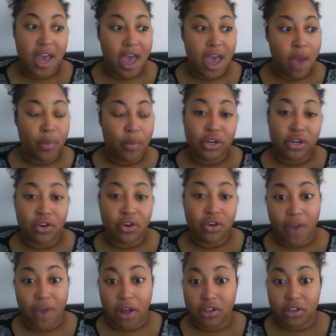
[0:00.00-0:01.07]
And when you
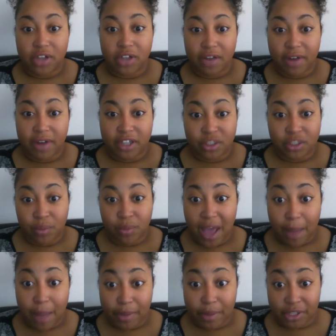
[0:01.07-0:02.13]
don't follow direction, what
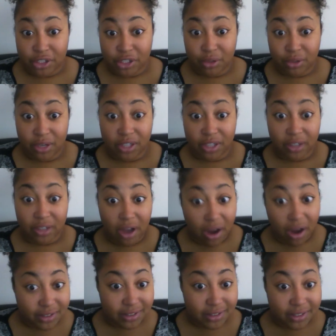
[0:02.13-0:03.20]
happens? You get
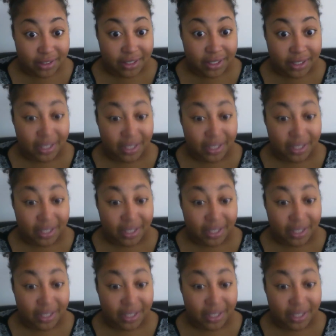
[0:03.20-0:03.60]
lost